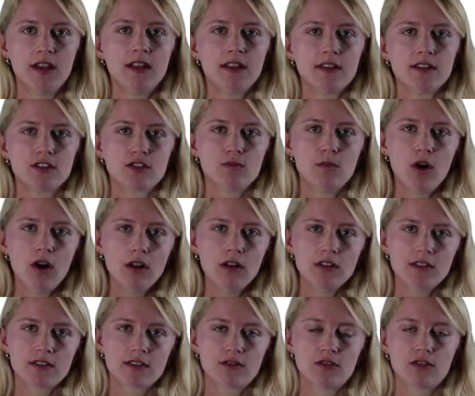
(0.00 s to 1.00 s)
The
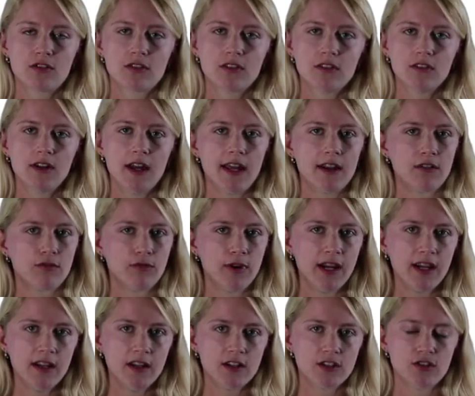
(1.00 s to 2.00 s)
smallest circle had a
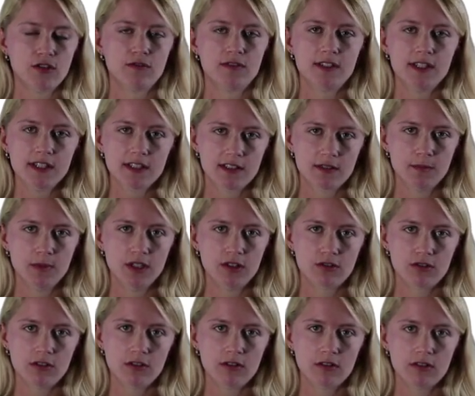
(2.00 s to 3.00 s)
radius of 6
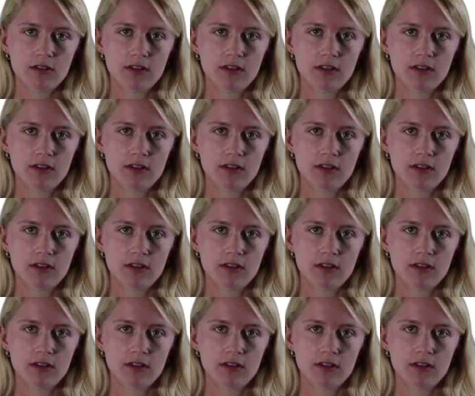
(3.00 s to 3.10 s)
meters.